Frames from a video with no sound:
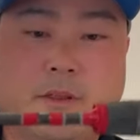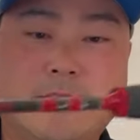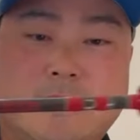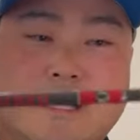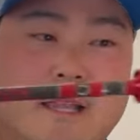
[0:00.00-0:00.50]
But
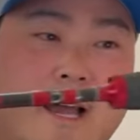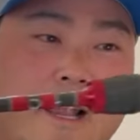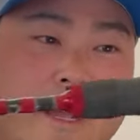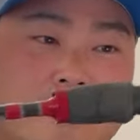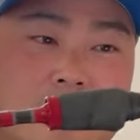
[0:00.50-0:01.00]
this is the
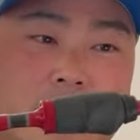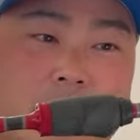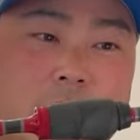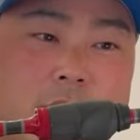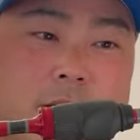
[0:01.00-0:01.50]
light action. If
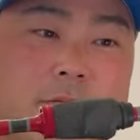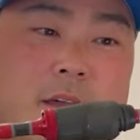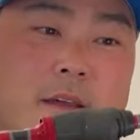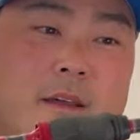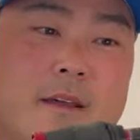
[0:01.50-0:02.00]
you're going to
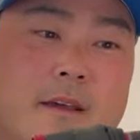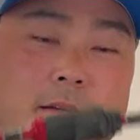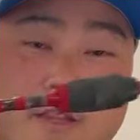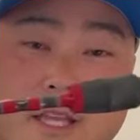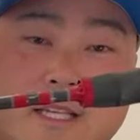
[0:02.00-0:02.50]

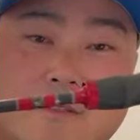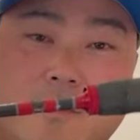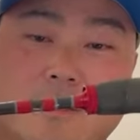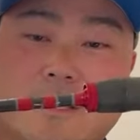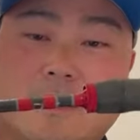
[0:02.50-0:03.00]
this
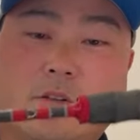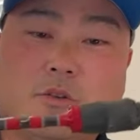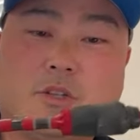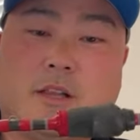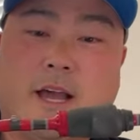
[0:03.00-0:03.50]
versus an
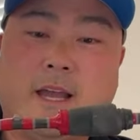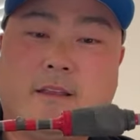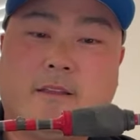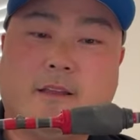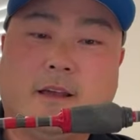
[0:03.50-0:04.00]
ultralight
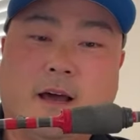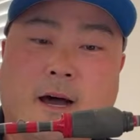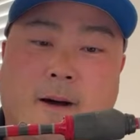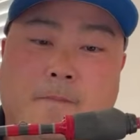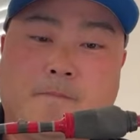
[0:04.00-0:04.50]

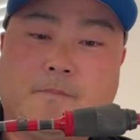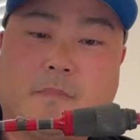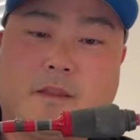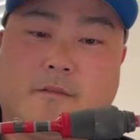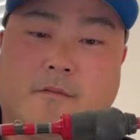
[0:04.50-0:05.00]

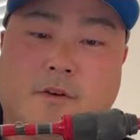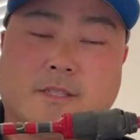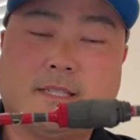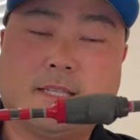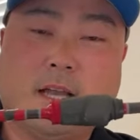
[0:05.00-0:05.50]

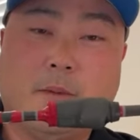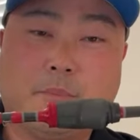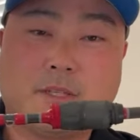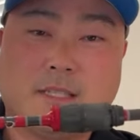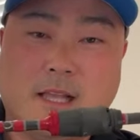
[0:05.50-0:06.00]
versus an
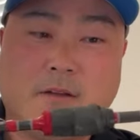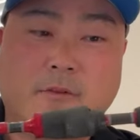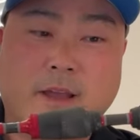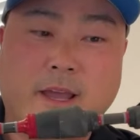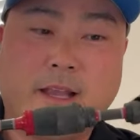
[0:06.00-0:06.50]
upper slot
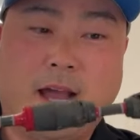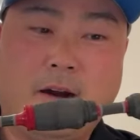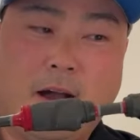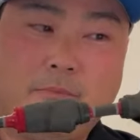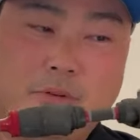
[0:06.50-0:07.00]
red,
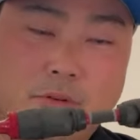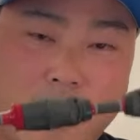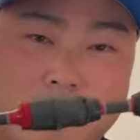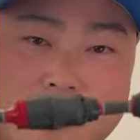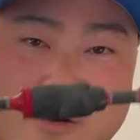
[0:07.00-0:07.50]
I
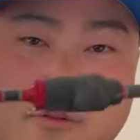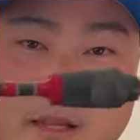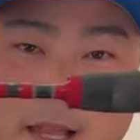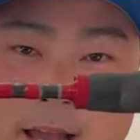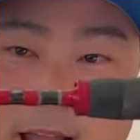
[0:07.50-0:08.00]
probably go with the light